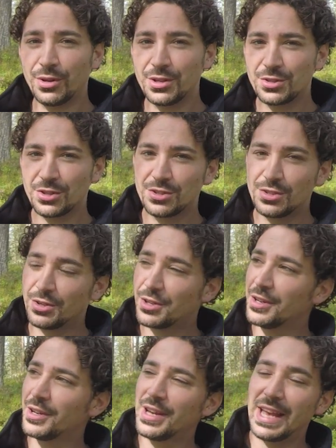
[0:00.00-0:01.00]
It just took
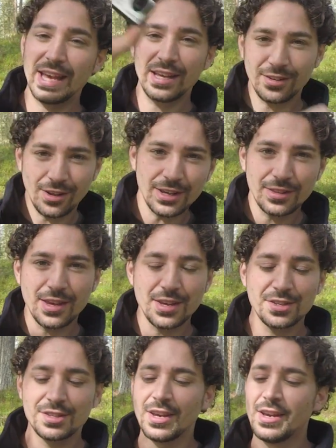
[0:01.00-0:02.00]
a hit like
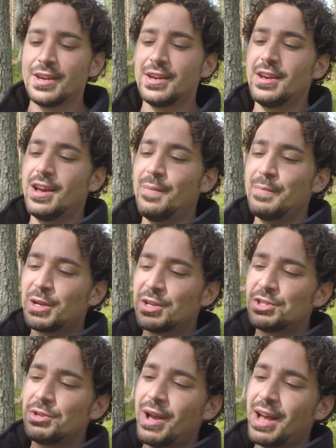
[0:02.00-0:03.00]
this, and
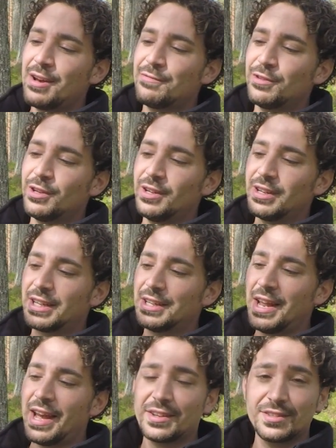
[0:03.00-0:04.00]
because you have a
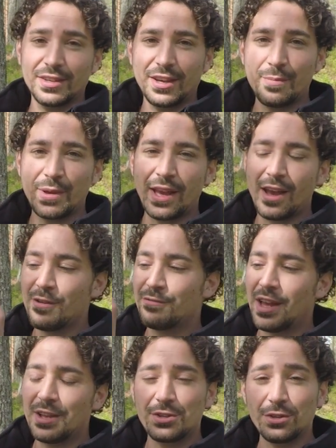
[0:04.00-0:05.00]
connector coming out of
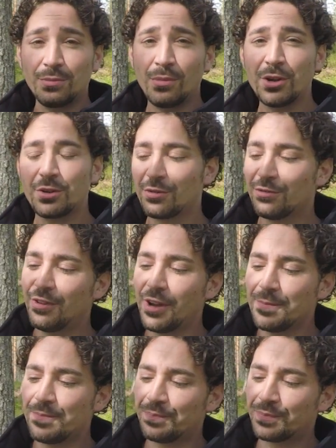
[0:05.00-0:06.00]
that to your
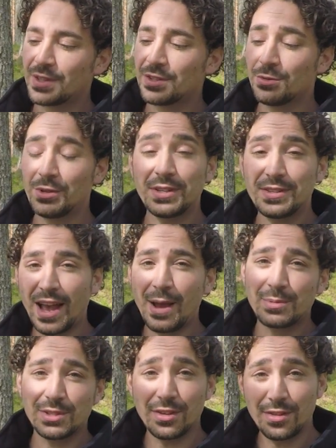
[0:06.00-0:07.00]
microphone, to an
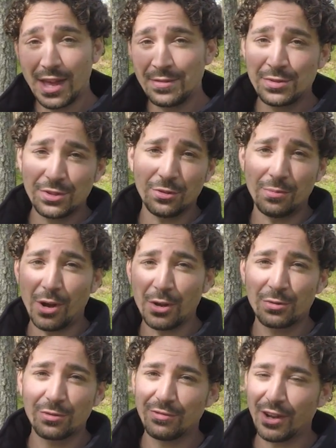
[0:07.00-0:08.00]
adapter, then to your
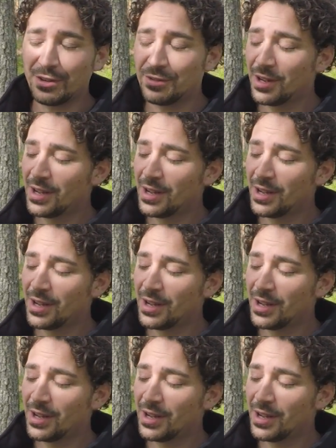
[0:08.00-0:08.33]
microphone,